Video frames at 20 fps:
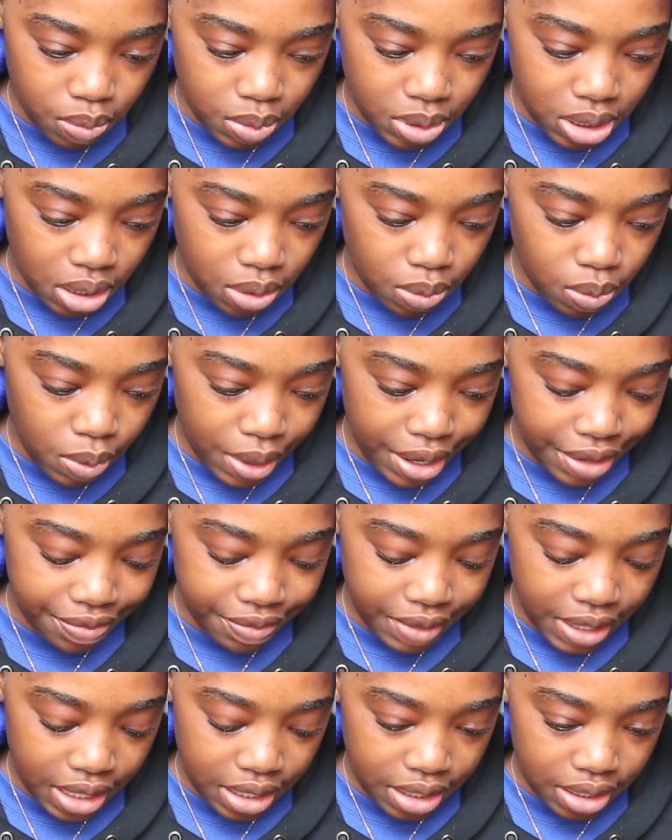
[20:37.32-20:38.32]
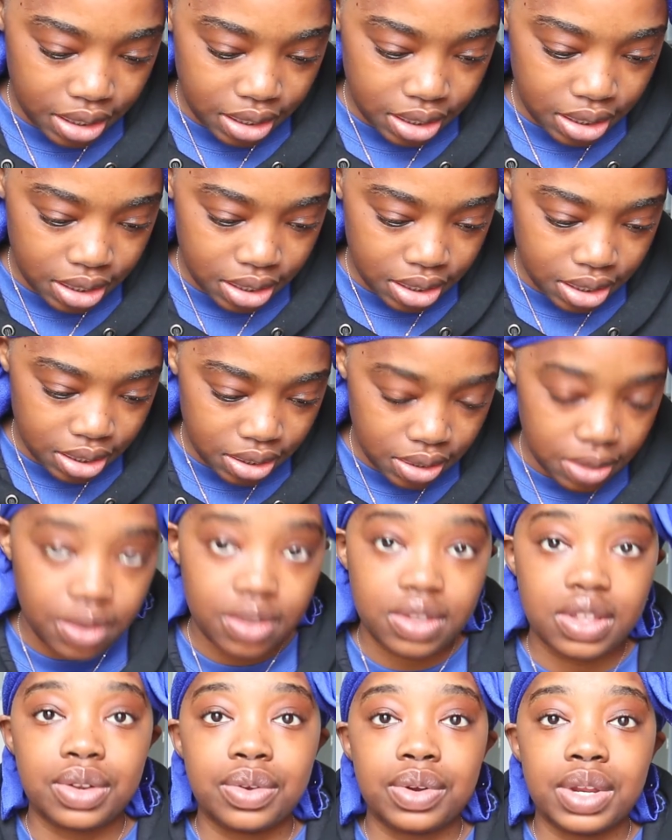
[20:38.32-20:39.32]
without Wi-Fi
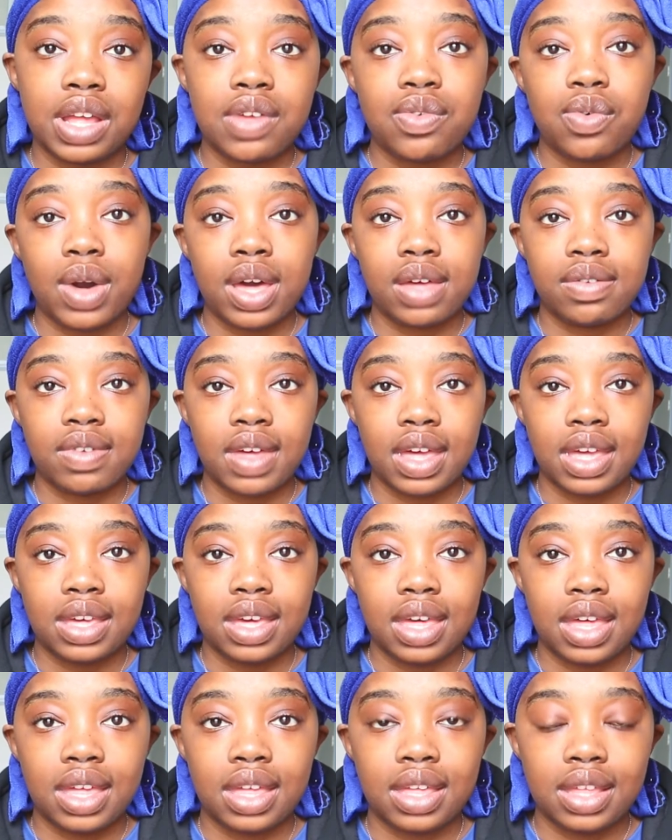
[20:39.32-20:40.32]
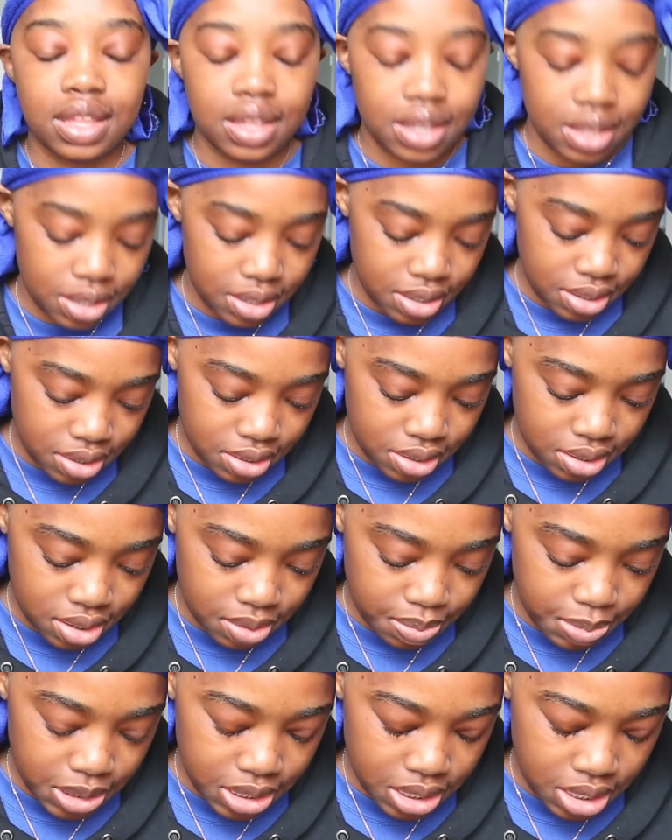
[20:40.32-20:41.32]
because I don't have Wi-Fi here.
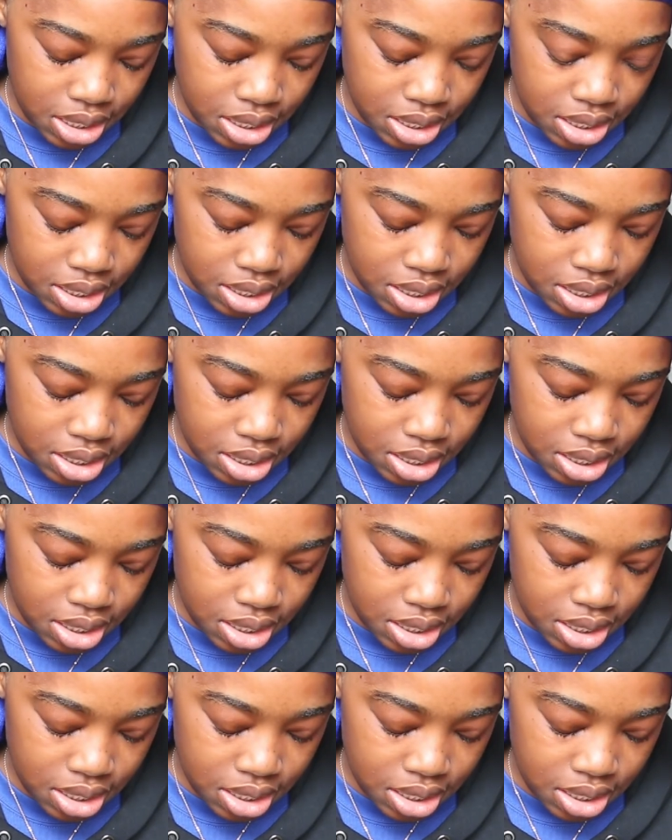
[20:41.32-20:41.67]
So let me see.